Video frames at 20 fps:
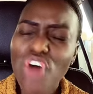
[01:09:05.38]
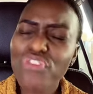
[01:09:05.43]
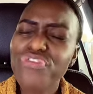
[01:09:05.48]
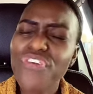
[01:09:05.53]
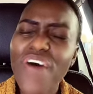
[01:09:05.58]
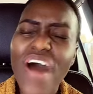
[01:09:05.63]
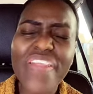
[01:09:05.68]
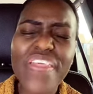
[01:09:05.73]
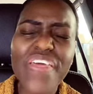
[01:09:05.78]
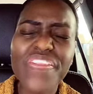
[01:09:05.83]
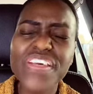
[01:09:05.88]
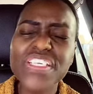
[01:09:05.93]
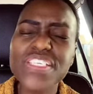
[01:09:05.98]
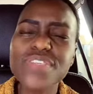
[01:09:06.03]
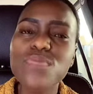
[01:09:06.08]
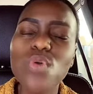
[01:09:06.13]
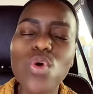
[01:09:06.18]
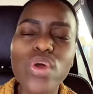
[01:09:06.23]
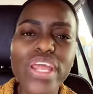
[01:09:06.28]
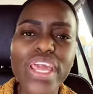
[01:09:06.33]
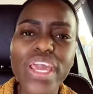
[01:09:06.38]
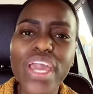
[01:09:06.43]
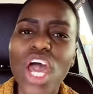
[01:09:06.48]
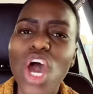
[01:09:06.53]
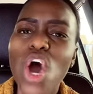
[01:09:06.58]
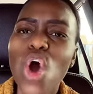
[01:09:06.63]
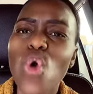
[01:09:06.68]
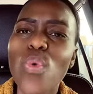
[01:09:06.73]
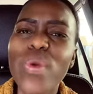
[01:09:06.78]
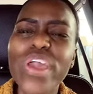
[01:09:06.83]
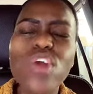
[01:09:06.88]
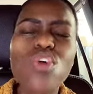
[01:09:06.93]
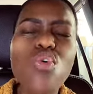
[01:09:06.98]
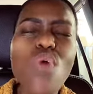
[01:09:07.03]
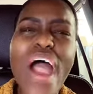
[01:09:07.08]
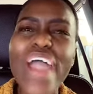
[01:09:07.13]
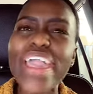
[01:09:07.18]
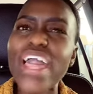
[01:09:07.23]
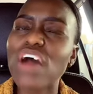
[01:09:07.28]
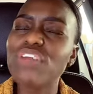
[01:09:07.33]
Oh, Father, this morning, we
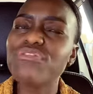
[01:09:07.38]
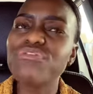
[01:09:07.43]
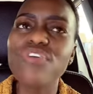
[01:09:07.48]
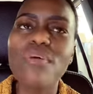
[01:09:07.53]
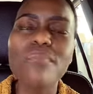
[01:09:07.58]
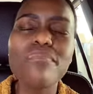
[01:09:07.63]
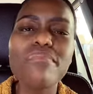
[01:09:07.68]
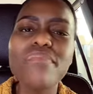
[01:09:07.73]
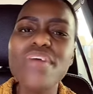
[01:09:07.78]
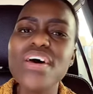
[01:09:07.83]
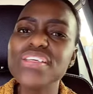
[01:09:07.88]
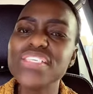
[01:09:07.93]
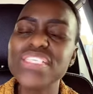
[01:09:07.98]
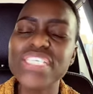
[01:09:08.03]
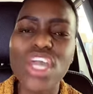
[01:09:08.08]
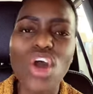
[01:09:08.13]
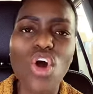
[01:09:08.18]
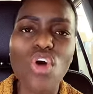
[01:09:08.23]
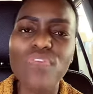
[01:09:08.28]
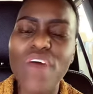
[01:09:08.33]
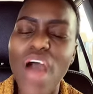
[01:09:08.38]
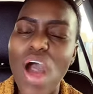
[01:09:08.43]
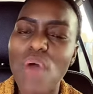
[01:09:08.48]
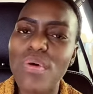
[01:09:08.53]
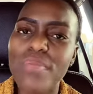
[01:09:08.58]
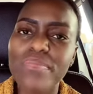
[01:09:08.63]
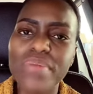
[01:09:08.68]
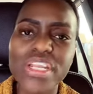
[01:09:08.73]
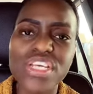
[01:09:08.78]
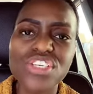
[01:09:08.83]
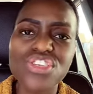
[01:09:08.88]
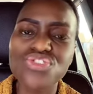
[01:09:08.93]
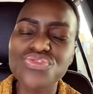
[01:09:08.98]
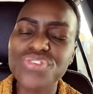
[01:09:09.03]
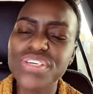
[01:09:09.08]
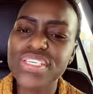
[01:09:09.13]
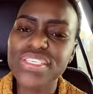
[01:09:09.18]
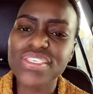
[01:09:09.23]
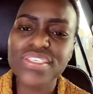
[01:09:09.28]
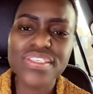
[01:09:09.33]
cry out for mercy over our
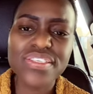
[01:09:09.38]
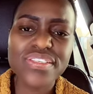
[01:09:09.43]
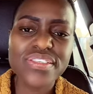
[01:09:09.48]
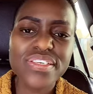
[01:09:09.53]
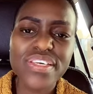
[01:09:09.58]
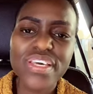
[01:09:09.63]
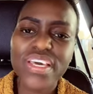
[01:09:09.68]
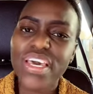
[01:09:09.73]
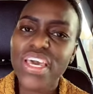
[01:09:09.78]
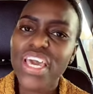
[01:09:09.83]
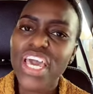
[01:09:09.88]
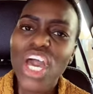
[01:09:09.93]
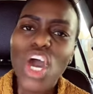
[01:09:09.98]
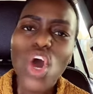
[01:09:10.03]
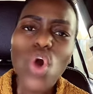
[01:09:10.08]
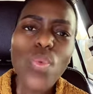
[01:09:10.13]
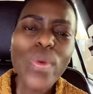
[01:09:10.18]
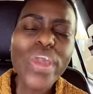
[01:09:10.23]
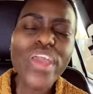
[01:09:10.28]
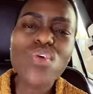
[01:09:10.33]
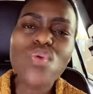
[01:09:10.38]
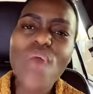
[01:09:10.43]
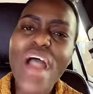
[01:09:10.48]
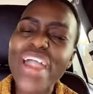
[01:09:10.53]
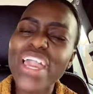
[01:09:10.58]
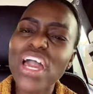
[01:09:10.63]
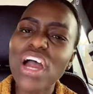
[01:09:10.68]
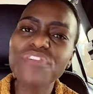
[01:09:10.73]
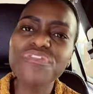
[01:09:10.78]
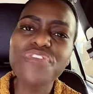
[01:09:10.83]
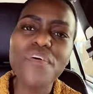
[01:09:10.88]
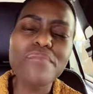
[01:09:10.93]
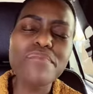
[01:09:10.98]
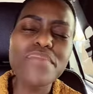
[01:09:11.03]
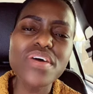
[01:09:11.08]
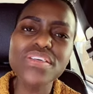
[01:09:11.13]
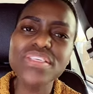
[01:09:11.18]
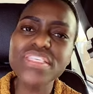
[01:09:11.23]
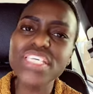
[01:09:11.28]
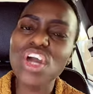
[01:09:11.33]
ministries. We cry out for
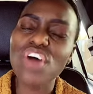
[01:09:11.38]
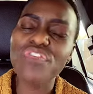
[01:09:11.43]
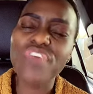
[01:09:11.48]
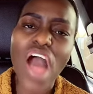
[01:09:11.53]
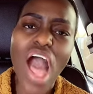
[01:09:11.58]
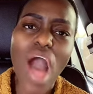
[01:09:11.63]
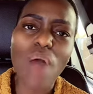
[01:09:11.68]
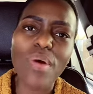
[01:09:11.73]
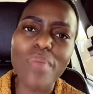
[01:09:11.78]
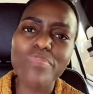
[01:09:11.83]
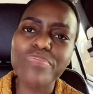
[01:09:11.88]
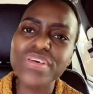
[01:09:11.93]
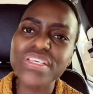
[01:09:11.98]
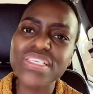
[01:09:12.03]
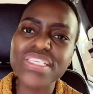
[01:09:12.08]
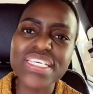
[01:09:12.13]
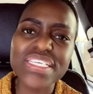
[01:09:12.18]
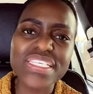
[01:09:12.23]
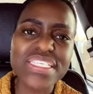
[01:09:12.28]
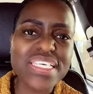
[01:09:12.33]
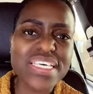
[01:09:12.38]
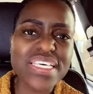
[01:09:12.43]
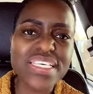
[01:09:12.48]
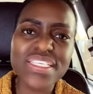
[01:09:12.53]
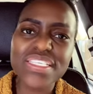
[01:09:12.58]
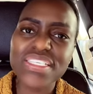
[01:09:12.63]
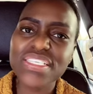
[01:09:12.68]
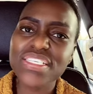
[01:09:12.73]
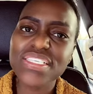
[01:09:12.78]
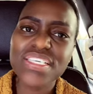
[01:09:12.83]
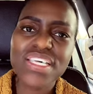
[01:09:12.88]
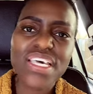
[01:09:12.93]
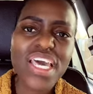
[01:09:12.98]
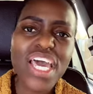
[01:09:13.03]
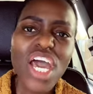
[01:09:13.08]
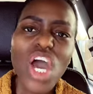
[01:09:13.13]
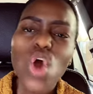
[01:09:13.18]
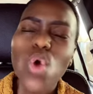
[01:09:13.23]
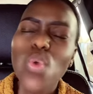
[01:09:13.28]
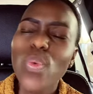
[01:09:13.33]
mercy over our businesses.
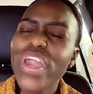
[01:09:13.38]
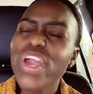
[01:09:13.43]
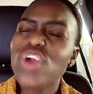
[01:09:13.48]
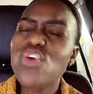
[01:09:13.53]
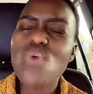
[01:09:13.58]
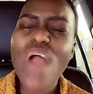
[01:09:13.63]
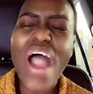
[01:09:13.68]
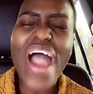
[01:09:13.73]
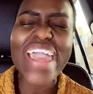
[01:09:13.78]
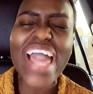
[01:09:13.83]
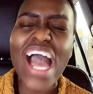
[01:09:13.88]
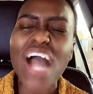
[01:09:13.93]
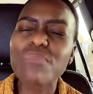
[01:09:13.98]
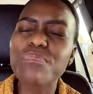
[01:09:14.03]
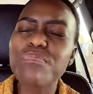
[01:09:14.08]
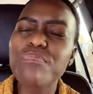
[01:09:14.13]
We cry